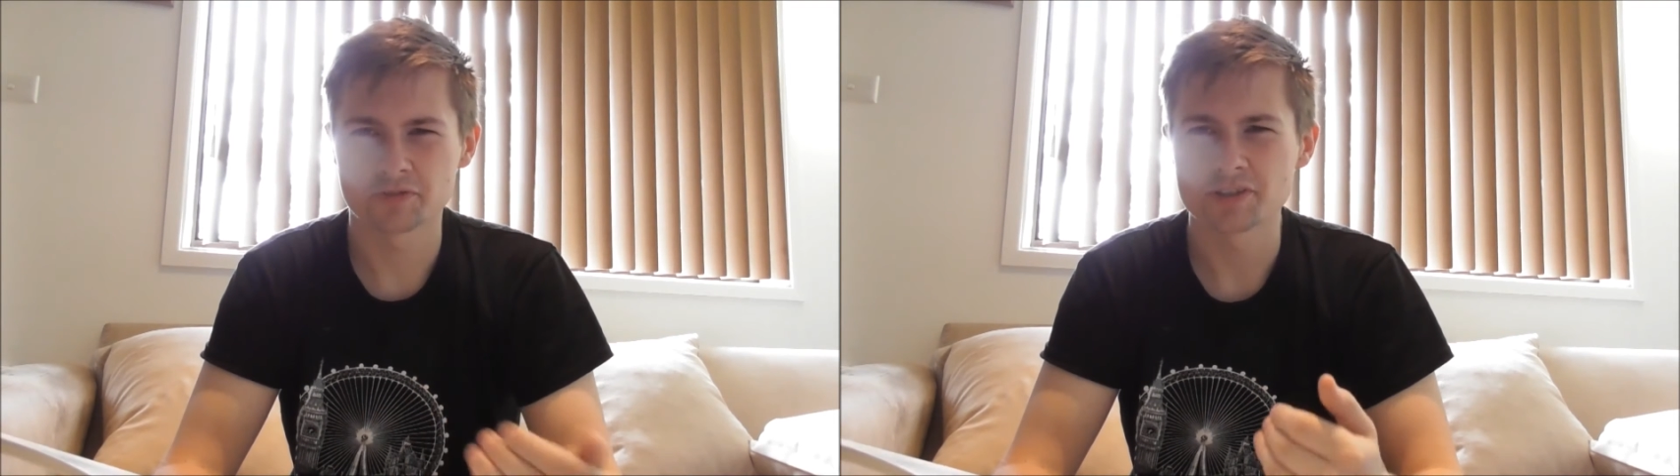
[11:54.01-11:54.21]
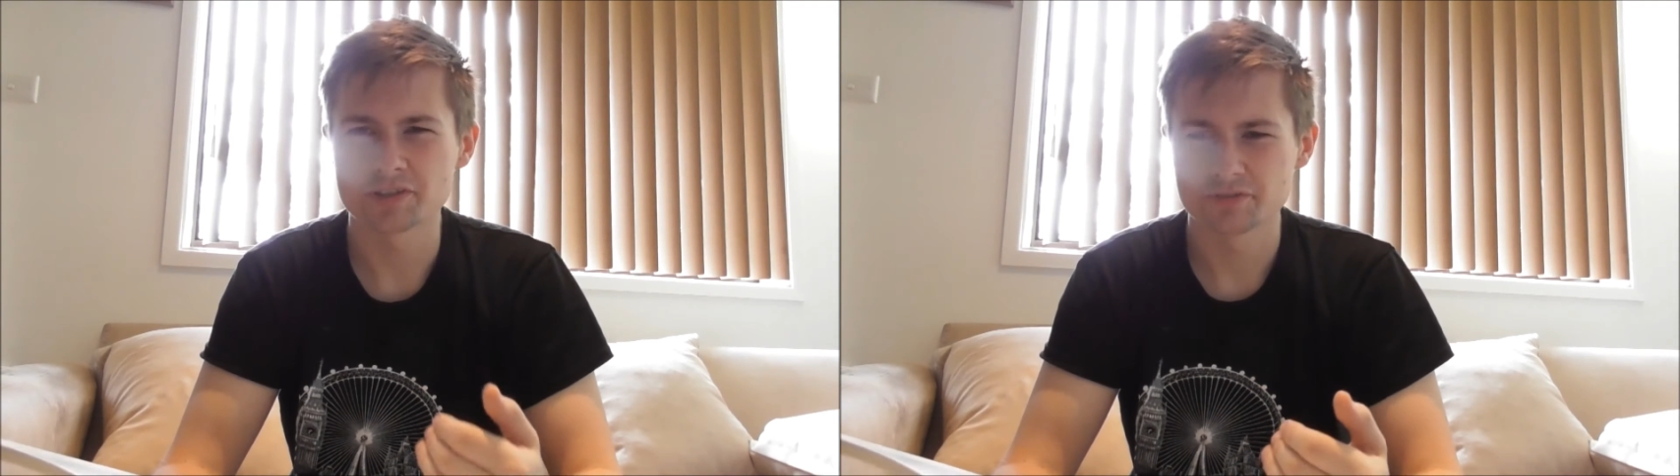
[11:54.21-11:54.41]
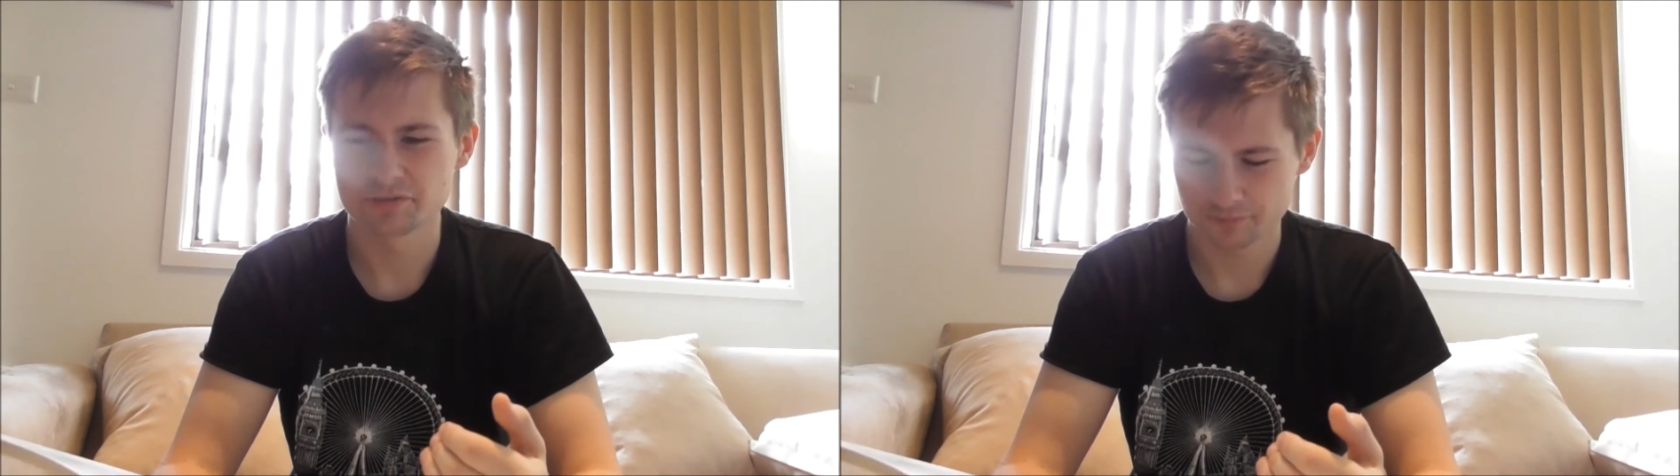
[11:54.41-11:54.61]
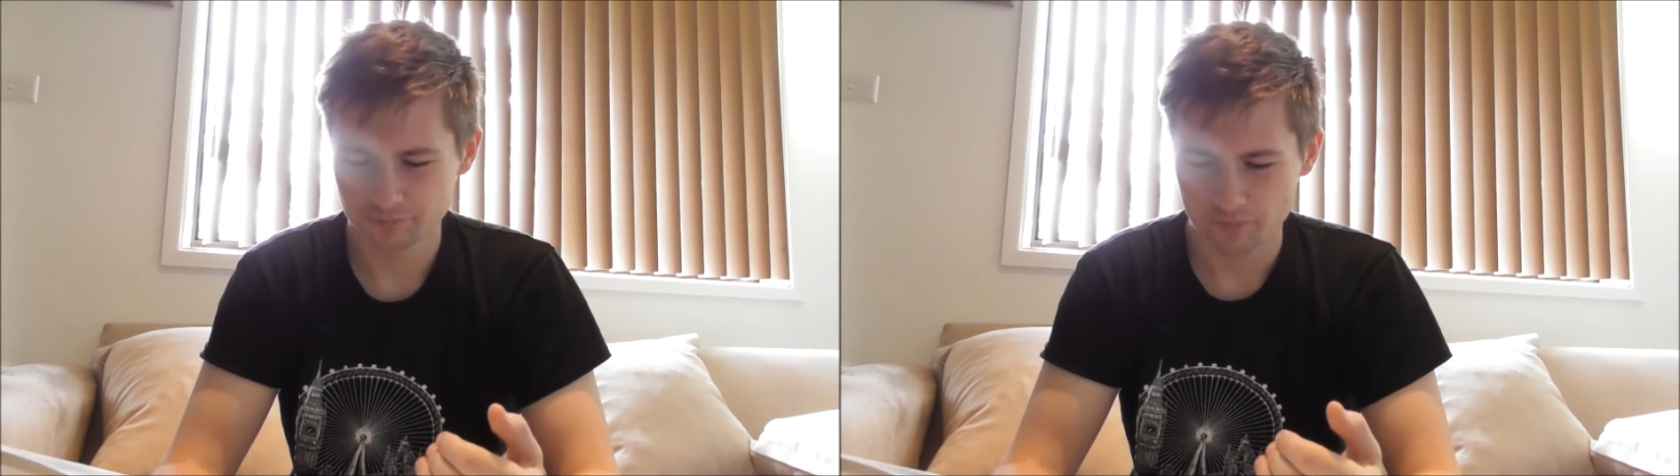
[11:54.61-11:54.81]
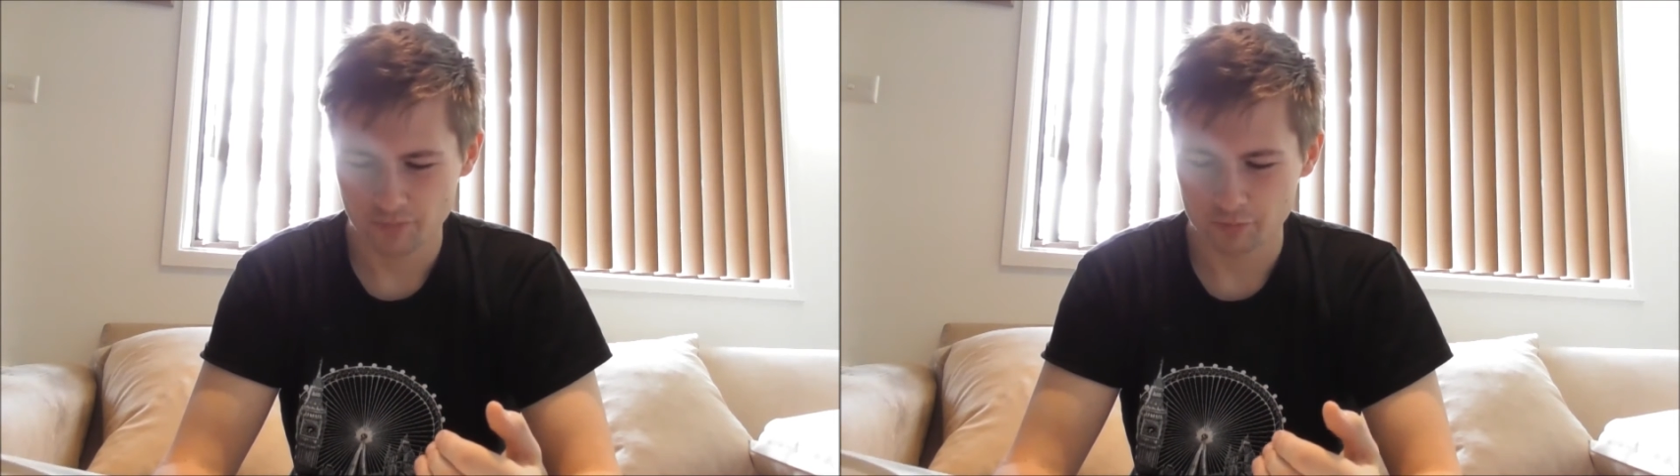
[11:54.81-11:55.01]
defensive,
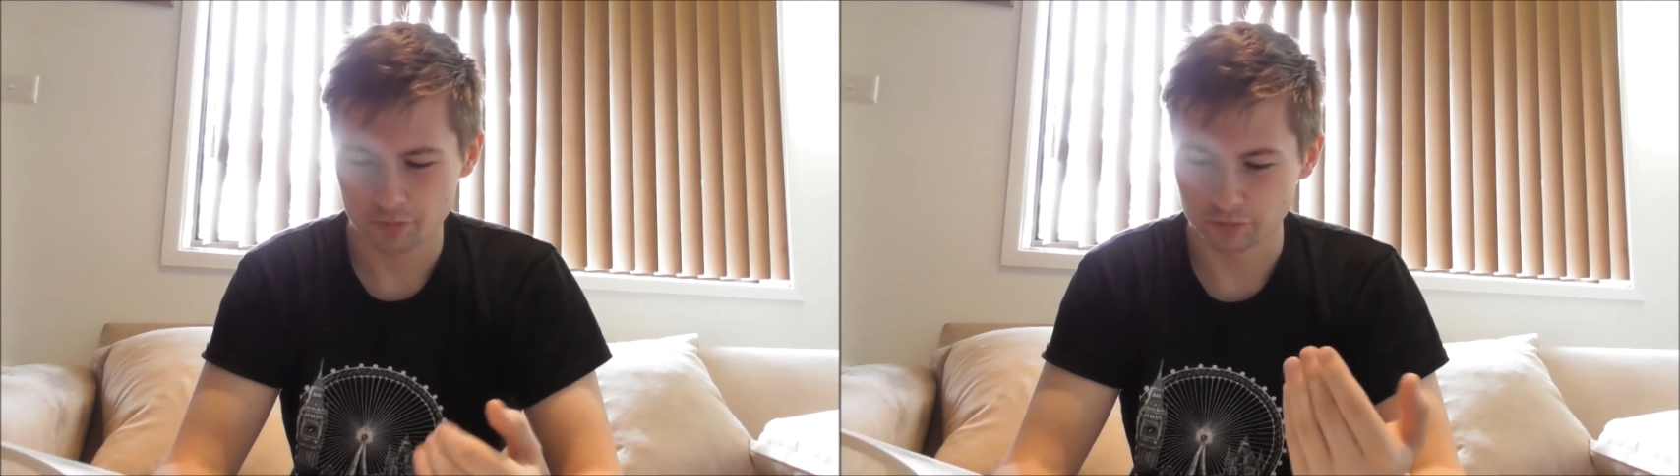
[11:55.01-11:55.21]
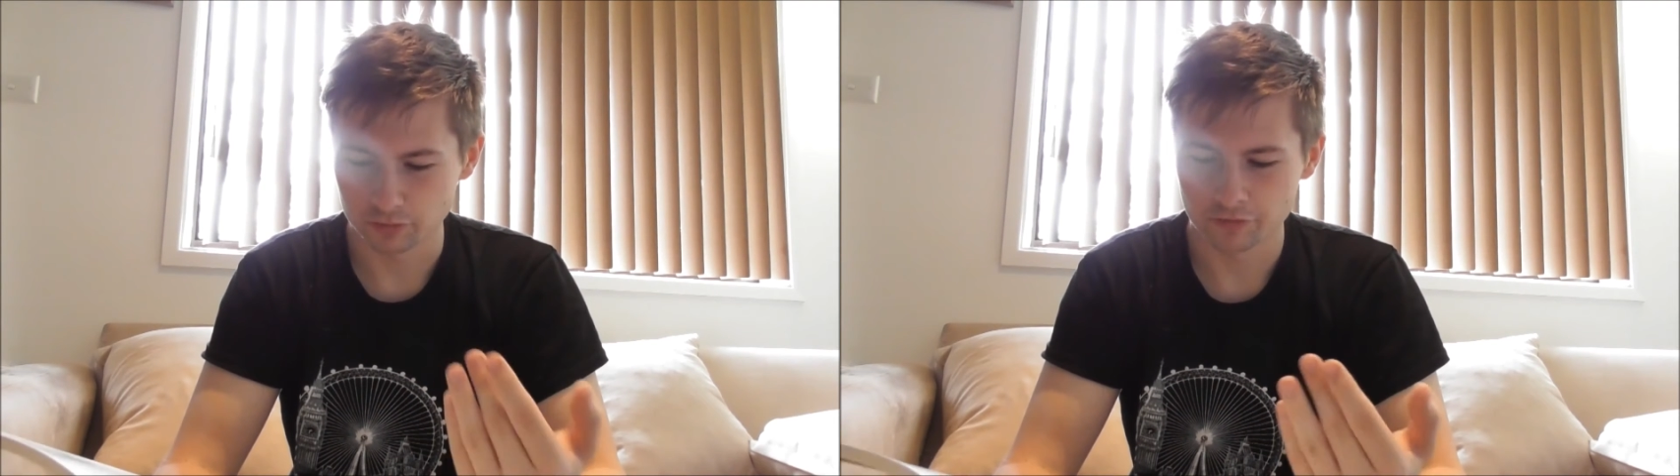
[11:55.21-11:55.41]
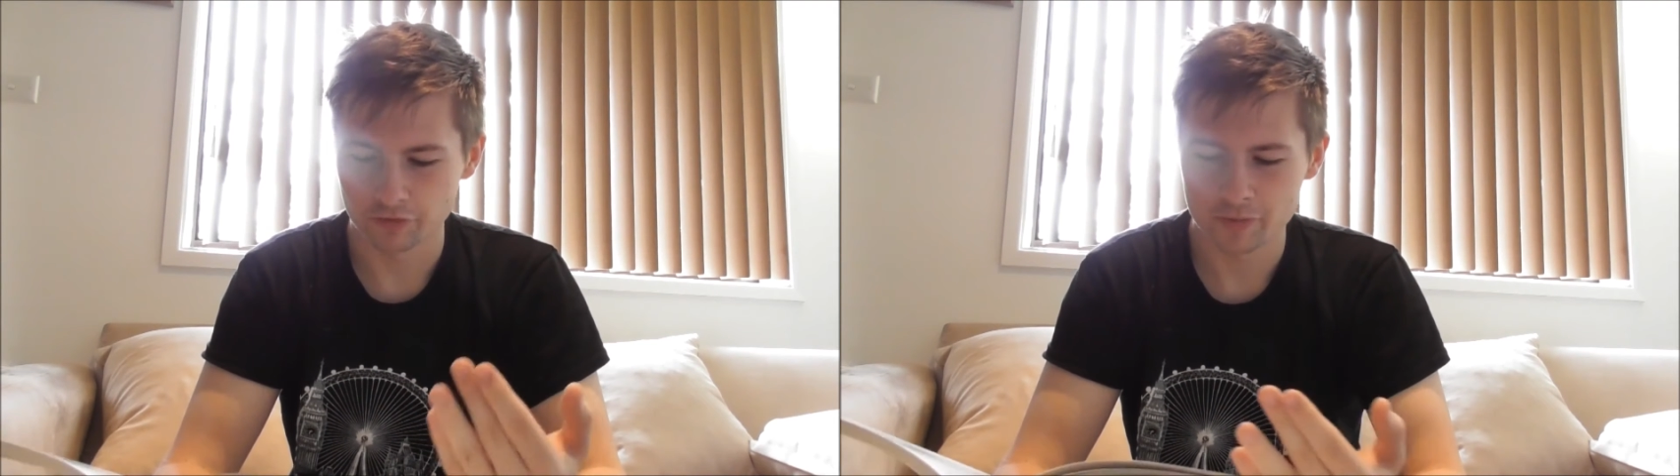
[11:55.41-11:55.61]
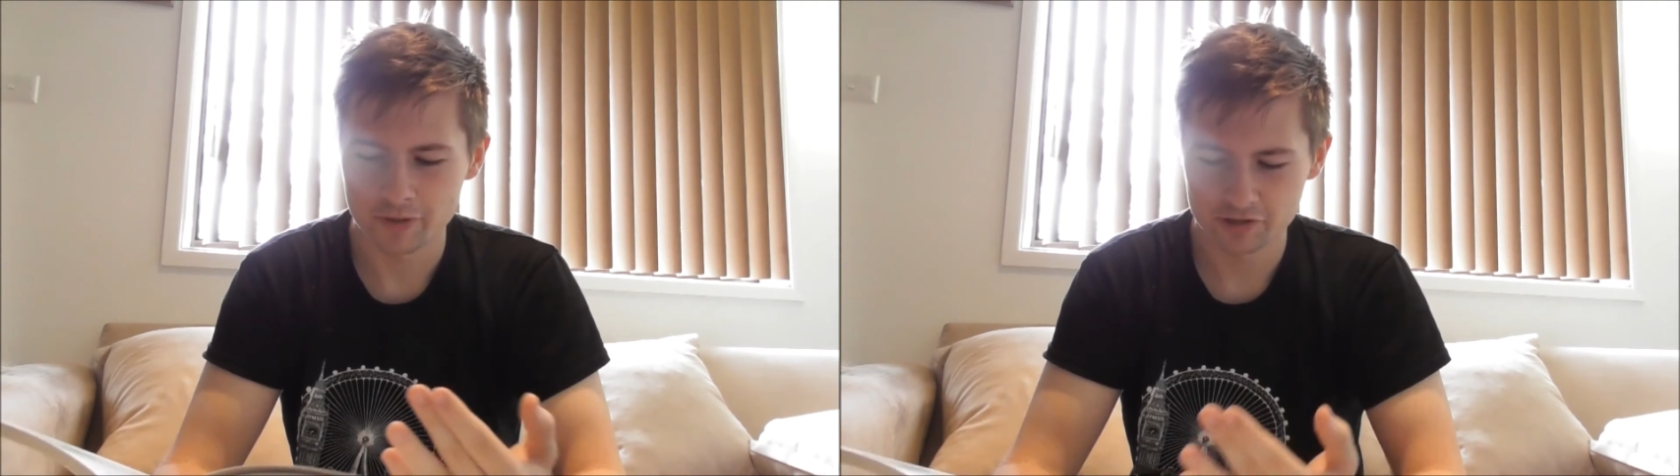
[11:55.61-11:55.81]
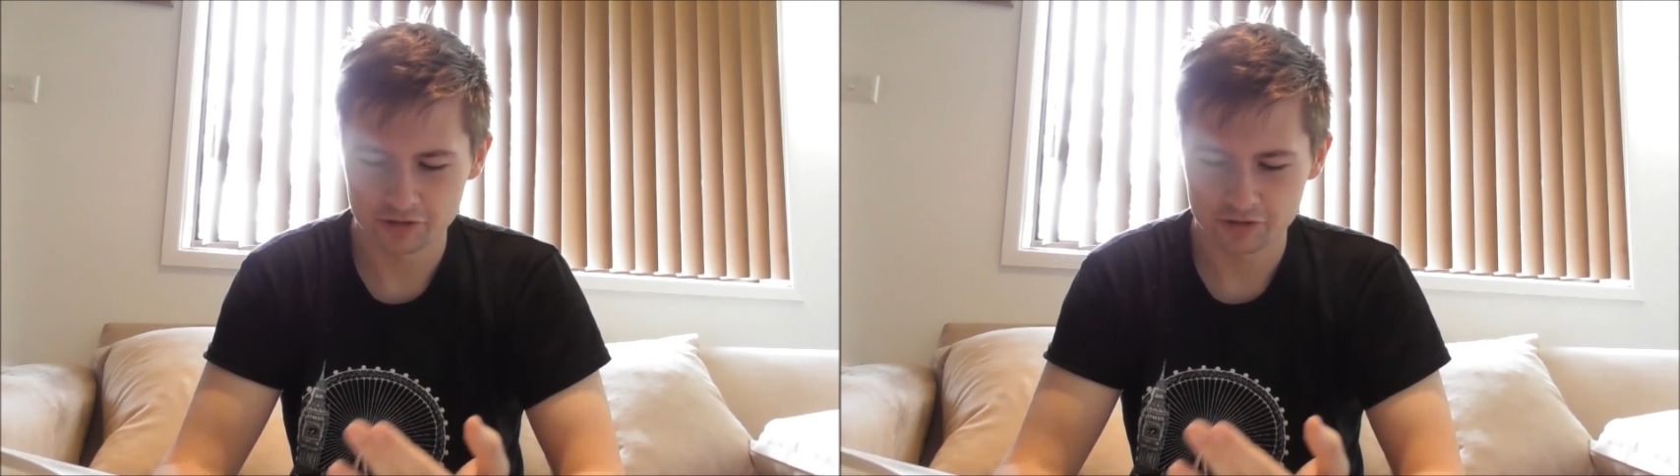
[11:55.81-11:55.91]
but with a lot of firepower.